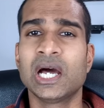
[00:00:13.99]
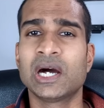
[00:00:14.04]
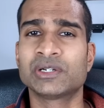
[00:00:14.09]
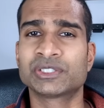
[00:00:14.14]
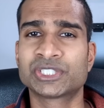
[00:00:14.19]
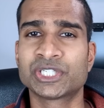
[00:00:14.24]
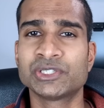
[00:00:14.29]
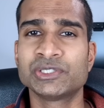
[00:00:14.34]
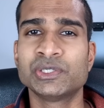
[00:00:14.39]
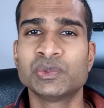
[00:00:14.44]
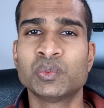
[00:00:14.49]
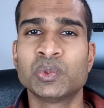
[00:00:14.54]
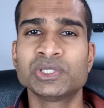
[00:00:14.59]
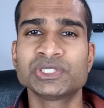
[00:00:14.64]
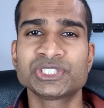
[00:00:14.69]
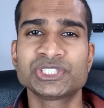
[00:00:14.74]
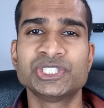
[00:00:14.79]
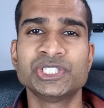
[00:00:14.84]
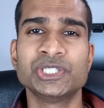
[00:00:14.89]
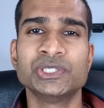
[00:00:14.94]
I'll show you
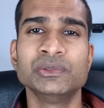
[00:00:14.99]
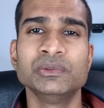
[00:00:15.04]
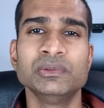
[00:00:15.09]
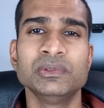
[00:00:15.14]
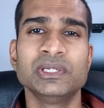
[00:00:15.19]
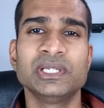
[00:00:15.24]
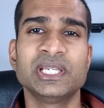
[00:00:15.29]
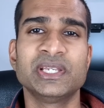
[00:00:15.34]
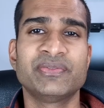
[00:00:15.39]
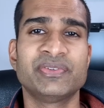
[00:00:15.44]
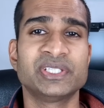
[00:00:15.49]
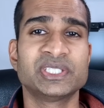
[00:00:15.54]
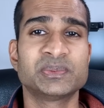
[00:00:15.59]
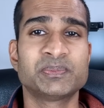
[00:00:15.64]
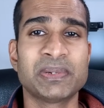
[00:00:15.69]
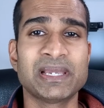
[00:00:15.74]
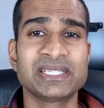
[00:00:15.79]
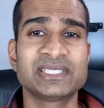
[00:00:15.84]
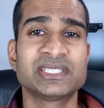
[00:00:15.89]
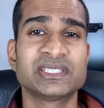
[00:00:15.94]
what's new, if it's
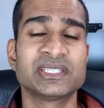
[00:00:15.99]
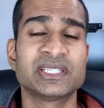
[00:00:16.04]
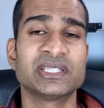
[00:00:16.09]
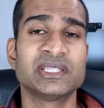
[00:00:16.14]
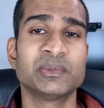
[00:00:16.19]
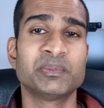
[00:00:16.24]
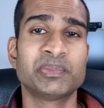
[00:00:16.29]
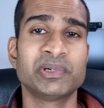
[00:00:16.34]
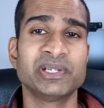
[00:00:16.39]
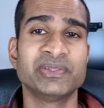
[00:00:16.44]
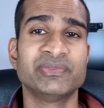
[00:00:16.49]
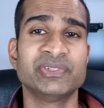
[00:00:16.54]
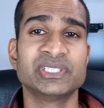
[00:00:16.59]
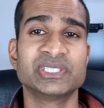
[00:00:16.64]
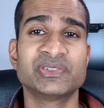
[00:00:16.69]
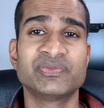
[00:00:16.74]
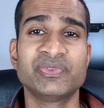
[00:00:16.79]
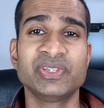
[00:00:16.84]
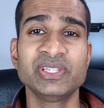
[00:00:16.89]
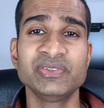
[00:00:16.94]
better than the
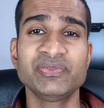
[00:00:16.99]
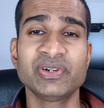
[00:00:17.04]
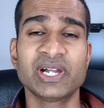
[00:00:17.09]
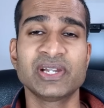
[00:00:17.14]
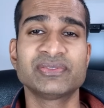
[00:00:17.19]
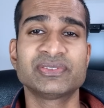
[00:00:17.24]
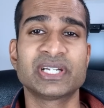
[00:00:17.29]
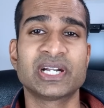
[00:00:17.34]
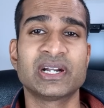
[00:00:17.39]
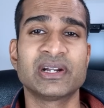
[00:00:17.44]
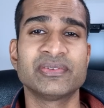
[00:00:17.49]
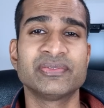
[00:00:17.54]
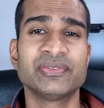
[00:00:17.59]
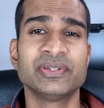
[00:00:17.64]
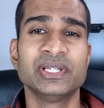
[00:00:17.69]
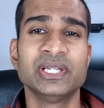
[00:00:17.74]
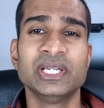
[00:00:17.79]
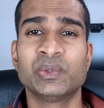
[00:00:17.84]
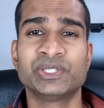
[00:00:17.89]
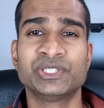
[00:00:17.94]
previous V5 tariff,
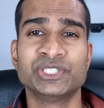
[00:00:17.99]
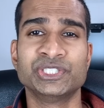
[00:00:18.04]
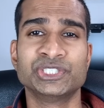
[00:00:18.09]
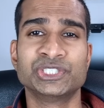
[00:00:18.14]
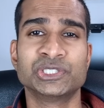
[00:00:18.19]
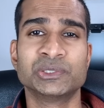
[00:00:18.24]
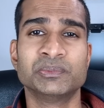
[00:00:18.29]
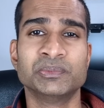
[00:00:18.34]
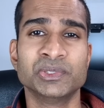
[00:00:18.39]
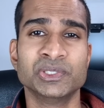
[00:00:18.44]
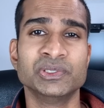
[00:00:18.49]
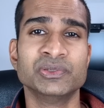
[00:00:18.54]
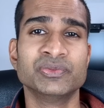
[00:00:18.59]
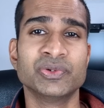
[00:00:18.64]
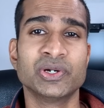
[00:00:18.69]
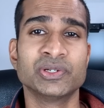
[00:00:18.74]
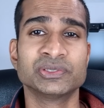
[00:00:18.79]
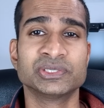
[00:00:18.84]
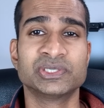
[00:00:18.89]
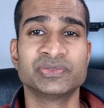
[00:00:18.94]
whether you should move
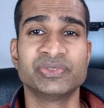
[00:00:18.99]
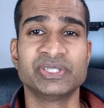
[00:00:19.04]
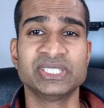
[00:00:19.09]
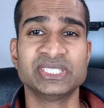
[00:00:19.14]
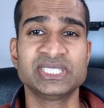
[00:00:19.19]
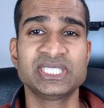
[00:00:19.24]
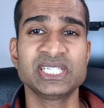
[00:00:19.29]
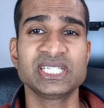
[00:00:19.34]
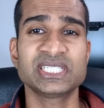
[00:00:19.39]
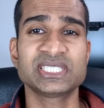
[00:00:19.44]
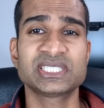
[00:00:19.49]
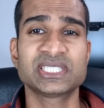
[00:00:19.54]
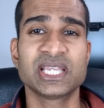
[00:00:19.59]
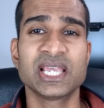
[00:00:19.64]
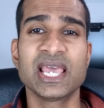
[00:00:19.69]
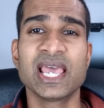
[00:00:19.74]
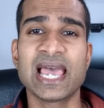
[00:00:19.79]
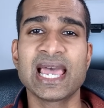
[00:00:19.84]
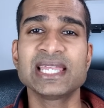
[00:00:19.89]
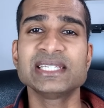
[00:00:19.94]
on to V6,
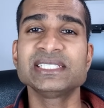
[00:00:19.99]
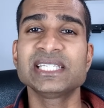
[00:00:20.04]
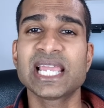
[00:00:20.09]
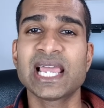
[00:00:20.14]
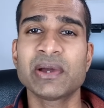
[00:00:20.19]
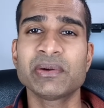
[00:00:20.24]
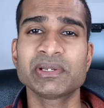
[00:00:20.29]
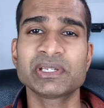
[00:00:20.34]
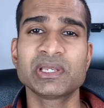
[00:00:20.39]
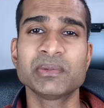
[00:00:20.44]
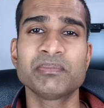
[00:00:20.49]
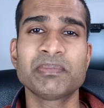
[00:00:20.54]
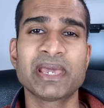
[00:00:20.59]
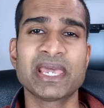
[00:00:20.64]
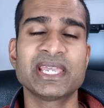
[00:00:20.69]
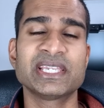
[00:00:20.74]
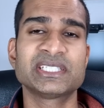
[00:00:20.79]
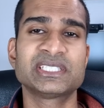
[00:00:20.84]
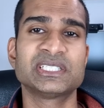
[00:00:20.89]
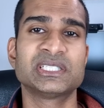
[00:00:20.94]
and how it
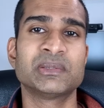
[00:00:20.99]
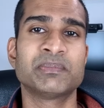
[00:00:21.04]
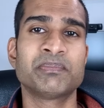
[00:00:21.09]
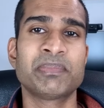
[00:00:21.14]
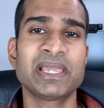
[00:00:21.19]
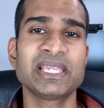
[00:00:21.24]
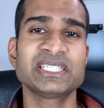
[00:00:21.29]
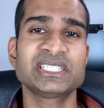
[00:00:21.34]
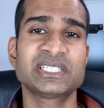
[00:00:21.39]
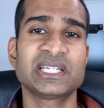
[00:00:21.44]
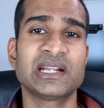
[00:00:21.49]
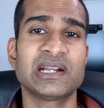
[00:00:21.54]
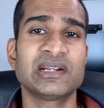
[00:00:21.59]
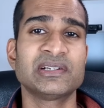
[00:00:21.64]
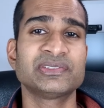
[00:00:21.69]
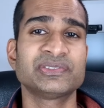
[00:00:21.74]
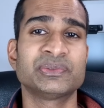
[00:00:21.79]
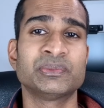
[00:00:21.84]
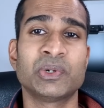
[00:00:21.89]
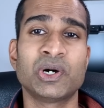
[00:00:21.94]
compares to the best
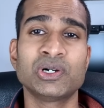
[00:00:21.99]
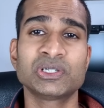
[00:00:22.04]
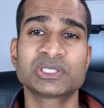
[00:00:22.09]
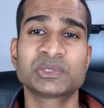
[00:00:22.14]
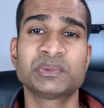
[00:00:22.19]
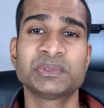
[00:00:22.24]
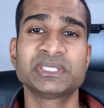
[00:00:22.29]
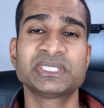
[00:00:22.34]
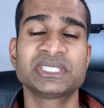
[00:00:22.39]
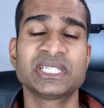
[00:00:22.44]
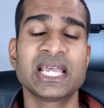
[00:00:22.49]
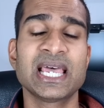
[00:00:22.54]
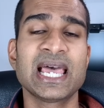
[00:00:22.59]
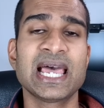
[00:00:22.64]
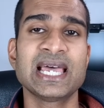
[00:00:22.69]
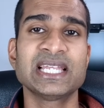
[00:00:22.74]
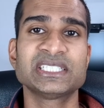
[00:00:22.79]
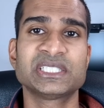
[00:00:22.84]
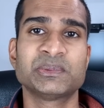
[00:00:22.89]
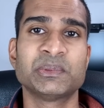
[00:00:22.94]
tariffs from Octopus
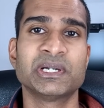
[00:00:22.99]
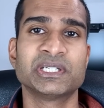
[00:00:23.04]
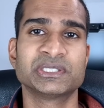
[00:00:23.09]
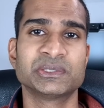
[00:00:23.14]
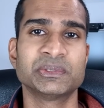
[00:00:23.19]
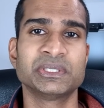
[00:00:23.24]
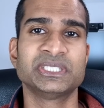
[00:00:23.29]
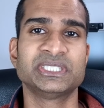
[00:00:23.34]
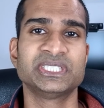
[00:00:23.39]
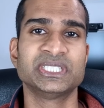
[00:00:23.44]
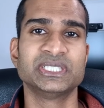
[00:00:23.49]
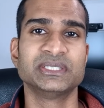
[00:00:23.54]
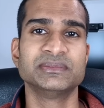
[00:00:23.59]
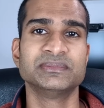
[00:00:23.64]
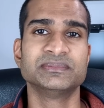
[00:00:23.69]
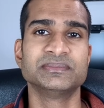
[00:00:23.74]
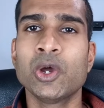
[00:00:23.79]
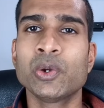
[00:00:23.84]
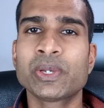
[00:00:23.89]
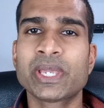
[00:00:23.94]
and Tomato Energy.
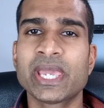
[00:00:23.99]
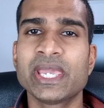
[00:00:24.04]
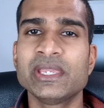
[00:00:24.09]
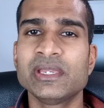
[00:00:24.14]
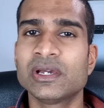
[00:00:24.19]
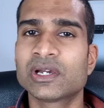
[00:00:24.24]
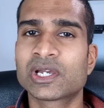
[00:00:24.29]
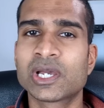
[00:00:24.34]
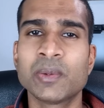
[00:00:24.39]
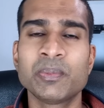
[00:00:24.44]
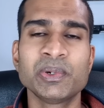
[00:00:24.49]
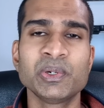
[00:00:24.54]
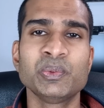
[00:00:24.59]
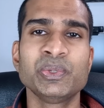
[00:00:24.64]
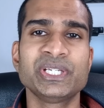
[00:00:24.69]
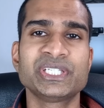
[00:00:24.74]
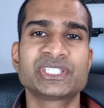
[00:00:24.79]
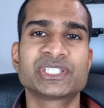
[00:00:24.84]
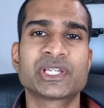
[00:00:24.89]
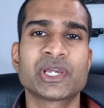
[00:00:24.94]
Okay, a couple of
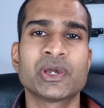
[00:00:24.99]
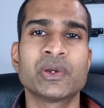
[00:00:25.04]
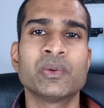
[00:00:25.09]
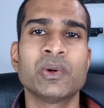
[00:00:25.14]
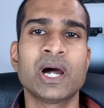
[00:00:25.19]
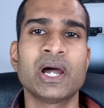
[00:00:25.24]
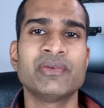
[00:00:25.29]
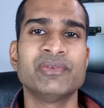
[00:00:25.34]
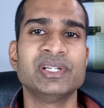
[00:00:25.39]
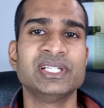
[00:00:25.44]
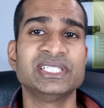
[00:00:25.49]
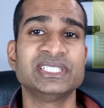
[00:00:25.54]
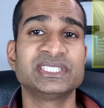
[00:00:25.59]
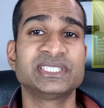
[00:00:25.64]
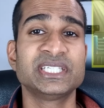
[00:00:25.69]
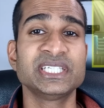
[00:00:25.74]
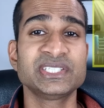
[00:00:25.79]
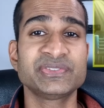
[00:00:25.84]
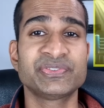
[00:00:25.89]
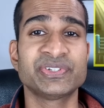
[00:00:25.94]
weeks ago, I
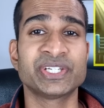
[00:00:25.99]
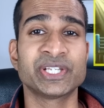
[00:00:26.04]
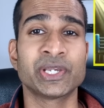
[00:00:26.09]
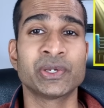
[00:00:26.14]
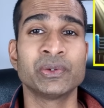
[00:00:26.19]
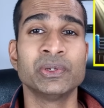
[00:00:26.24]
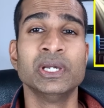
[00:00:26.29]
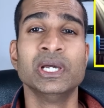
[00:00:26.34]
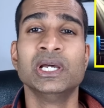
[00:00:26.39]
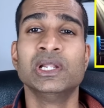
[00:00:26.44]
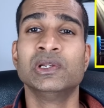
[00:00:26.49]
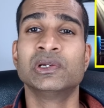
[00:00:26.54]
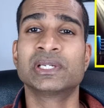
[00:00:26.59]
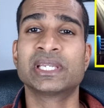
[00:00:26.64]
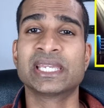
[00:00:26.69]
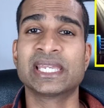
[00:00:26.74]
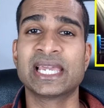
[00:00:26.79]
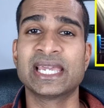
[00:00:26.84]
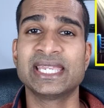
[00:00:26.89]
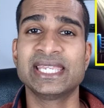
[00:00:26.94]
released this video
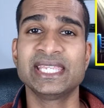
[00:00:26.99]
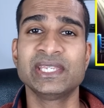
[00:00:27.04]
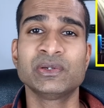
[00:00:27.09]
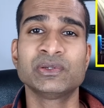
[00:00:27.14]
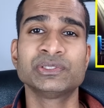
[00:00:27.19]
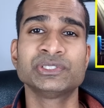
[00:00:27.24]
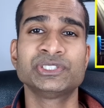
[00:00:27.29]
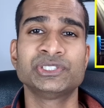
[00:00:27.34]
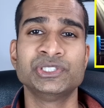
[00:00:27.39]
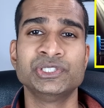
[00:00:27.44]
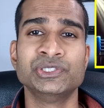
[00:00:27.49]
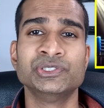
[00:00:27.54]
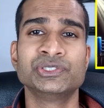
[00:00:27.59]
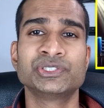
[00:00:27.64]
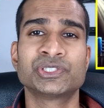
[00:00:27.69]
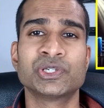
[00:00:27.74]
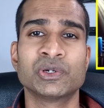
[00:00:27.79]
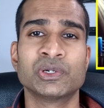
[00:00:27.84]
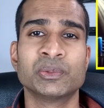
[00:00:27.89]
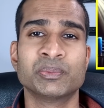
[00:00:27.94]
looking at E.ON's new
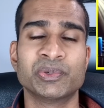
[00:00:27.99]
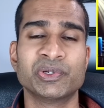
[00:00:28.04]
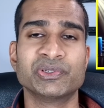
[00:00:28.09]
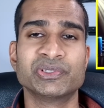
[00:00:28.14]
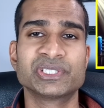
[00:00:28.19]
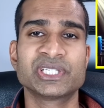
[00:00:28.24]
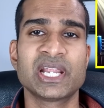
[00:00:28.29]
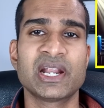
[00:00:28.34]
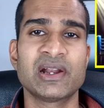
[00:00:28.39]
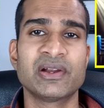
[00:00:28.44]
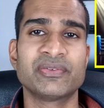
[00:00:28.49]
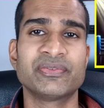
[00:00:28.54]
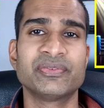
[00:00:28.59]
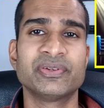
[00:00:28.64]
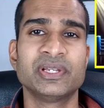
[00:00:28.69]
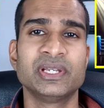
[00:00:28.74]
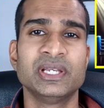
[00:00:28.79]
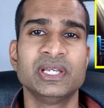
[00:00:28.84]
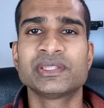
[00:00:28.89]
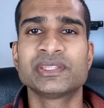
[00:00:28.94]
solar boost tariff.
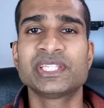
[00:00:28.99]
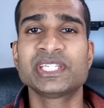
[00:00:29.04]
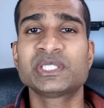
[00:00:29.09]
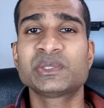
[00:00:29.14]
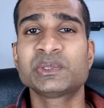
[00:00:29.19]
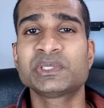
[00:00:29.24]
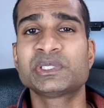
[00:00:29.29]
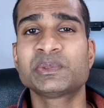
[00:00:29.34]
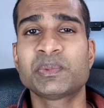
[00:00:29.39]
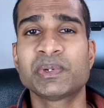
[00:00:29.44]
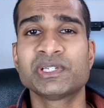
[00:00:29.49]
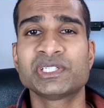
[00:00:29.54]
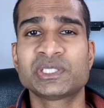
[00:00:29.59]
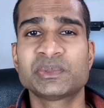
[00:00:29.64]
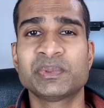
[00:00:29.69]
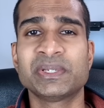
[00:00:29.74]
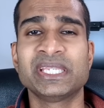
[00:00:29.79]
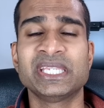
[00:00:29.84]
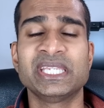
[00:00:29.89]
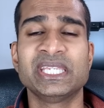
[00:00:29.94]
This was supposed
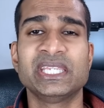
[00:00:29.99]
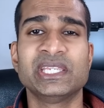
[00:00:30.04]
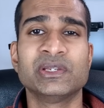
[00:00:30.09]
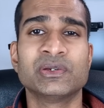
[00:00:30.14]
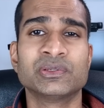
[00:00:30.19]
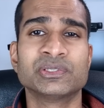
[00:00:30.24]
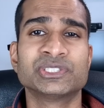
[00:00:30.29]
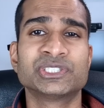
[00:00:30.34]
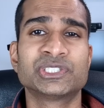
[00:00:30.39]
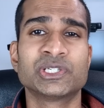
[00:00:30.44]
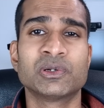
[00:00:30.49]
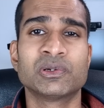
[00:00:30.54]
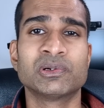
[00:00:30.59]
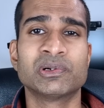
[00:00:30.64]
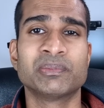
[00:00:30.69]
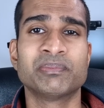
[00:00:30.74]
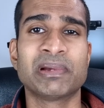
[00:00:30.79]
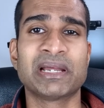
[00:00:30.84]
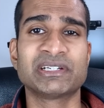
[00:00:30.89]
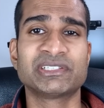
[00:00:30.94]
to be E.ON's
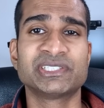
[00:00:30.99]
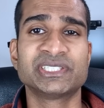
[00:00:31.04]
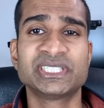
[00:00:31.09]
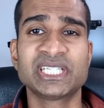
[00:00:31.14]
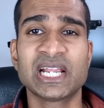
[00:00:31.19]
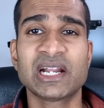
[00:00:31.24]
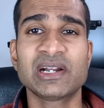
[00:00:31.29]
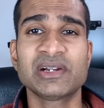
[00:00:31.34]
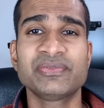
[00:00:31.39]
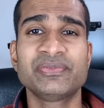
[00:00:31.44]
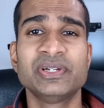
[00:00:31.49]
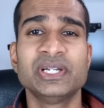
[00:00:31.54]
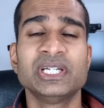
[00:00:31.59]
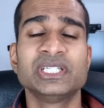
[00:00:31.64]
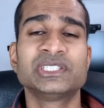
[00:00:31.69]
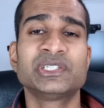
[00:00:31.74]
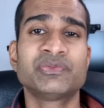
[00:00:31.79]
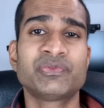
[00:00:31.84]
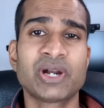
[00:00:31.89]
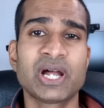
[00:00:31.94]
solar and battery tariff
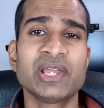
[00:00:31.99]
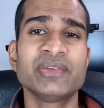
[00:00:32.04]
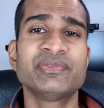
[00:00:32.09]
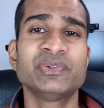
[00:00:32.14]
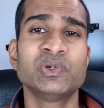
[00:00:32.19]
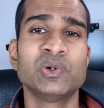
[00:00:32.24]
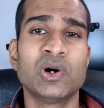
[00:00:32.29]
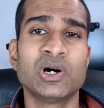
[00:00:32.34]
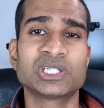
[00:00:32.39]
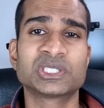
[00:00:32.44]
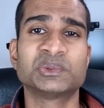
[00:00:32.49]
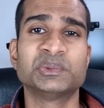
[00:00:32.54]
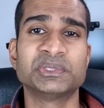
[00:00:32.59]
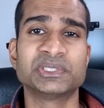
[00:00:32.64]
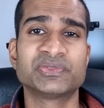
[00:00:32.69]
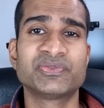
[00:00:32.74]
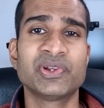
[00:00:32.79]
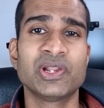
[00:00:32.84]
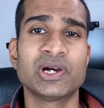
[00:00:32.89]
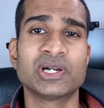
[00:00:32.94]
to rival
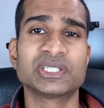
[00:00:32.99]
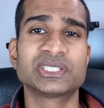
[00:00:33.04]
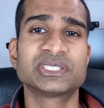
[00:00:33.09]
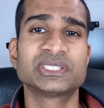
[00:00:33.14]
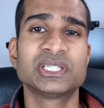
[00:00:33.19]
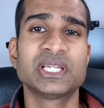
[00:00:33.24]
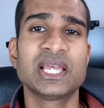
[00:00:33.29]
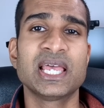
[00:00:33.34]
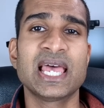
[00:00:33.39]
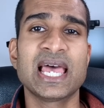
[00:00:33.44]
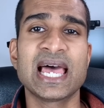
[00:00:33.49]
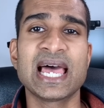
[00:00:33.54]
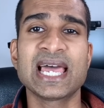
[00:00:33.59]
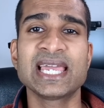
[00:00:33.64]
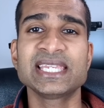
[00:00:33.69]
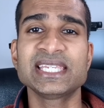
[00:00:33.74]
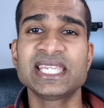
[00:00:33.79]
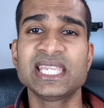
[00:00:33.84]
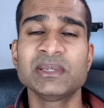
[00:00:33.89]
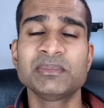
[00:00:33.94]
Octopus Flux,
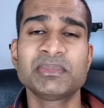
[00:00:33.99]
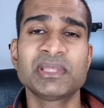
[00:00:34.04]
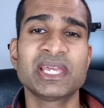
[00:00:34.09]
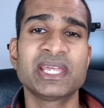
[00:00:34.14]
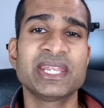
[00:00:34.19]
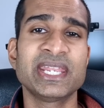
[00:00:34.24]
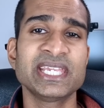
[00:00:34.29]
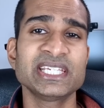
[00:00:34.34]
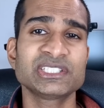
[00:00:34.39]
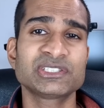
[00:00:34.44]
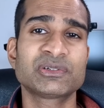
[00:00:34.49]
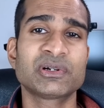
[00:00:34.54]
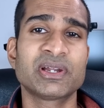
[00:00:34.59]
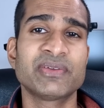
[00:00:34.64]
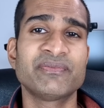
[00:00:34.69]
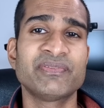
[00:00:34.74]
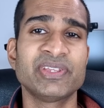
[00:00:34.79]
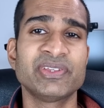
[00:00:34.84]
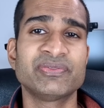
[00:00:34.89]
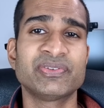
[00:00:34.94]
and keep their
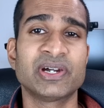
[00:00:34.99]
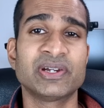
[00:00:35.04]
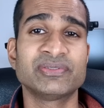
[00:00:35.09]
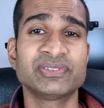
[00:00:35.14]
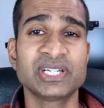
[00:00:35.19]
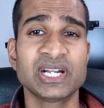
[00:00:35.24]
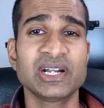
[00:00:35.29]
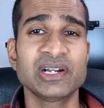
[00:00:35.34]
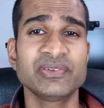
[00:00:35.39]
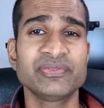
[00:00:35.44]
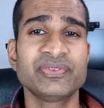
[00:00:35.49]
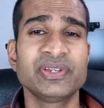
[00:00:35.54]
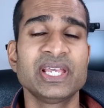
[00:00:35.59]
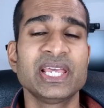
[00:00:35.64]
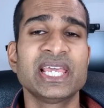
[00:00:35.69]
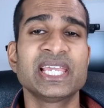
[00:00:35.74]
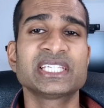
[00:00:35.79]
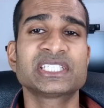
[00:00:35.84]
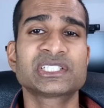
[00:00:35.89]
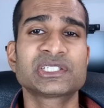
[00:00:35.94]
NextDrive V5 tariff
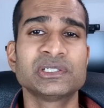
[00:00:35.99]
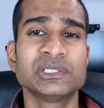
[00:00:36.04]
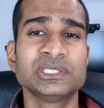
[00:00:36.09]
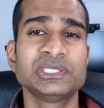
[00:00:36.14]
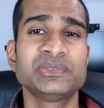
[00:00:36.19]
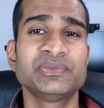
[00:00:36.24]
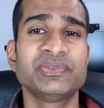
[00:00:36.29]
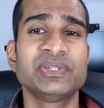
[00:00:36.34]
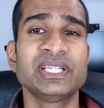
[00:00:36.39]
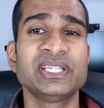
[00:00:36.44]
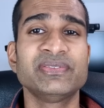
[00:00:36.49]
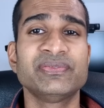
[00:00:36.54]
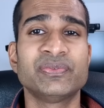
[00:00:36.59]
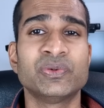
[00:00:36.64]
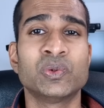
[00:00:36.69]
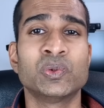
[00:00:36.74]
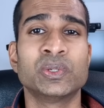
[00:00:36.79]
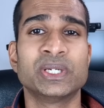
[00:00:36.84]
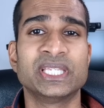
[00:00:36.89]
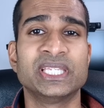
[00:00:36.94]
exclusively
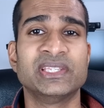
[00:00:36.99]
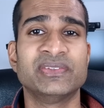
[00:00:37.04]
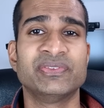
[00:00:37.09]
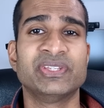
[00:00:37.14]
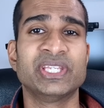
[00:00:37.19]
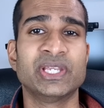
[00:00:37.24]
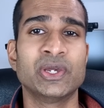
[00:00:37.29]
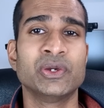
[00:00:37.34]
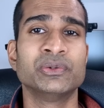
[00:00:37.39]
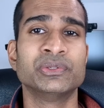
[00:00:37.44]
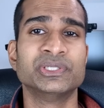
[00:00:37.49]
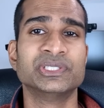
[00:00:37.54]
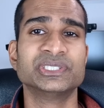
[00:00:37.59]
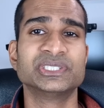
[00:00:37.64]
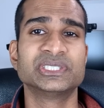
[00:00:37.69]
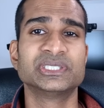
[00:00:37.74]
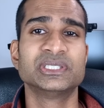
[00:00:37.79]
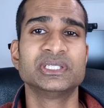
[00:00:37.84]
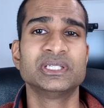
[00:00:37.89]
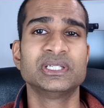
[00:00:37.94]
for EV
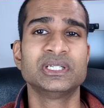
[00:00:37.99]
owners.